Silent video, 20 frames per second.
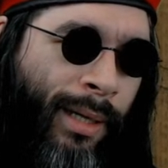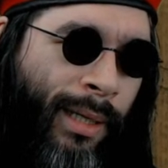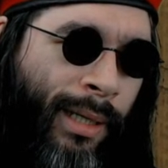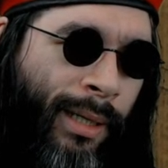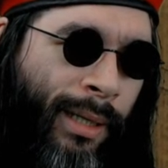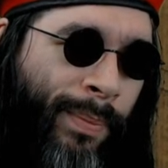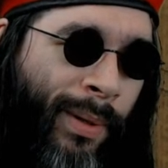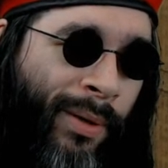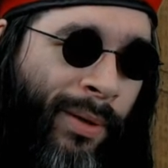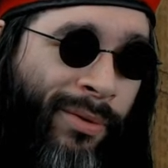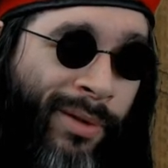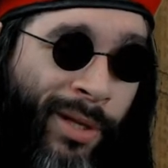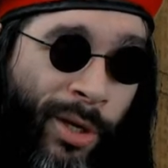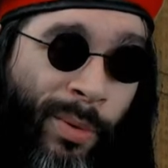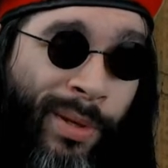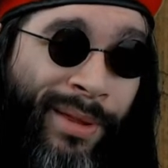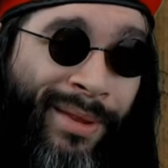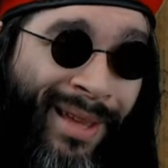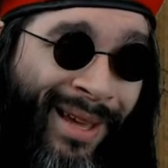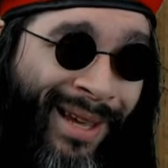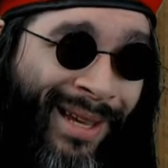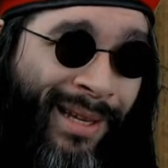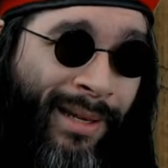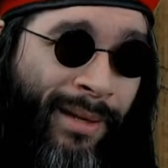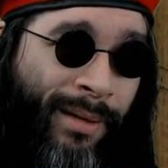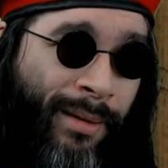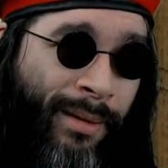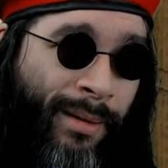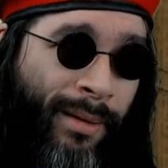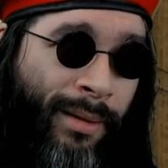both you and they
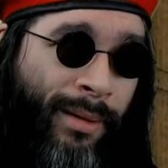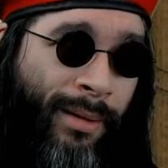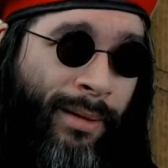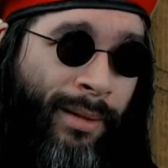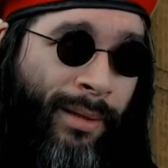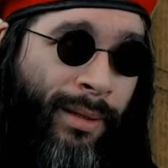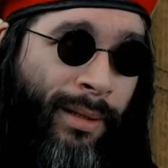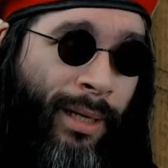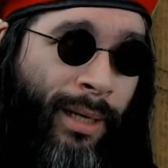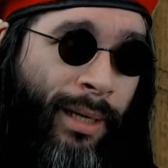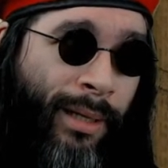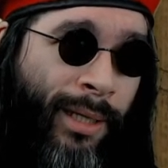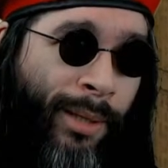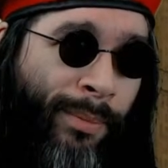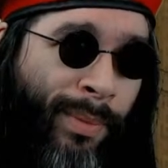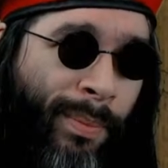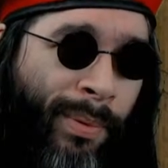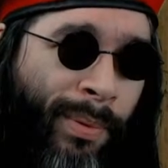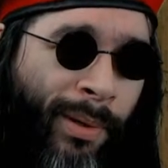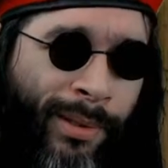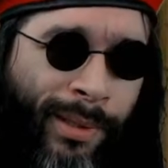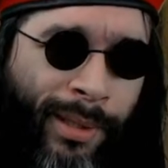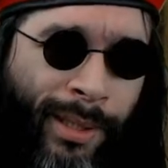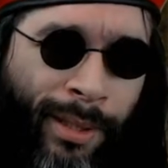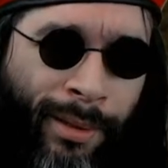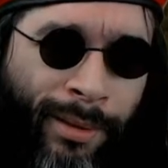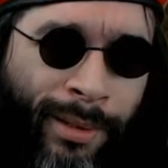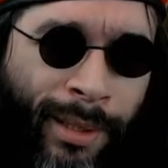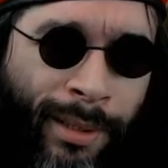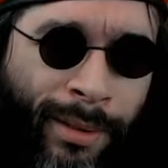can be
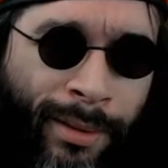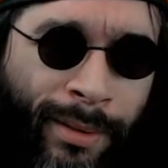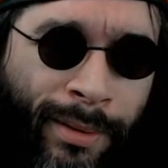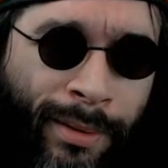prosecuted